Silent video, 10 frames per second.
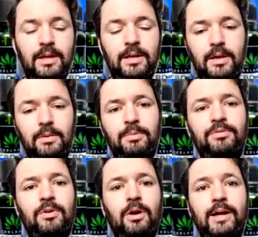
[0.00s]
Now,
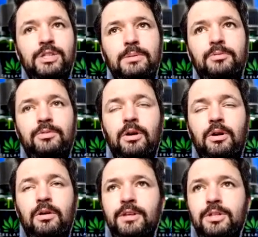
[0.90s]
before I
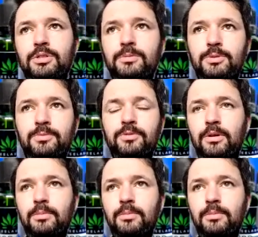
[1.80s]
finish, before